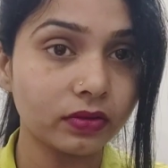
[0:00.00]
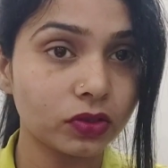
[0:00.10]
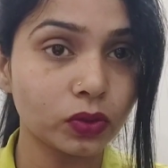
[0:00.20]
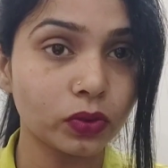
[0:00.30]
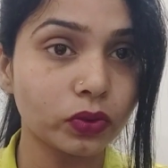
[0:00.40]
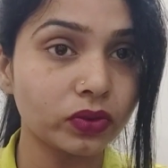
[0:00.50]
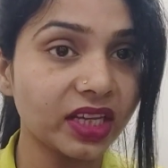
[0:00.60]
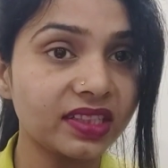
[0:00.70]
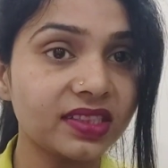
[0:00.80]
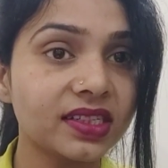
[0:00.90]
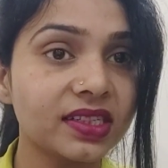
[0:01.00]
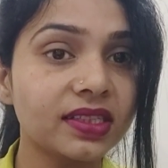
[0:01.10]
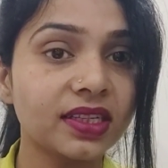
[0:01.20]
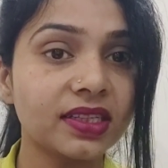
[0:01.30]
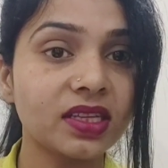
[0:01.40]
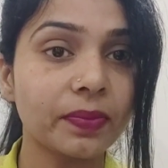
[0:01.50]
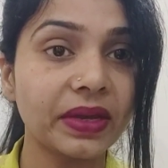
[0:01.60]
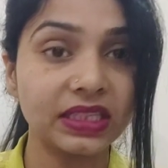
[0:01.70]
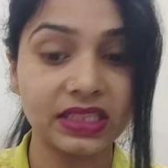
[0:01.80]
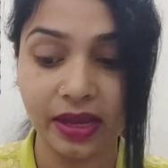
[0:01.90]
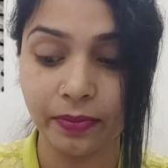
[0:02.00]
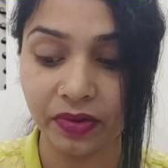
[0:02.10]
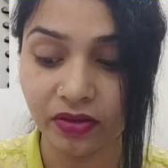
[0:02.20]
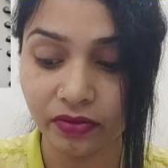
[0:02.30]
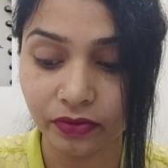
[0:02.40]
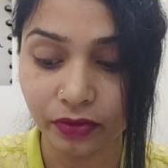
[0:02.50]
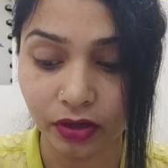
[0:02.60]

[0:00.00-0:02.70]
So that is the main symptom.